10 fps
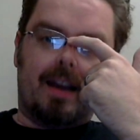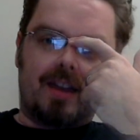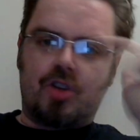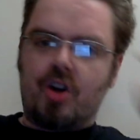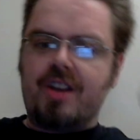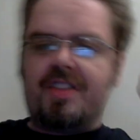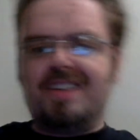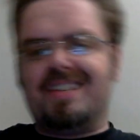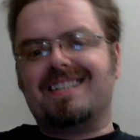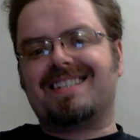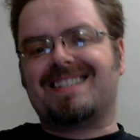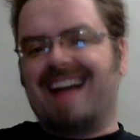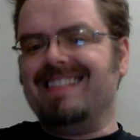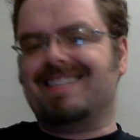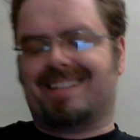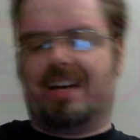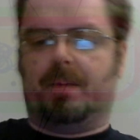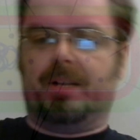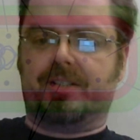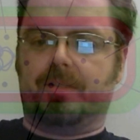Now, talking to things inside the
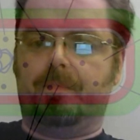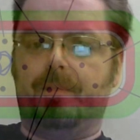cytoplasm,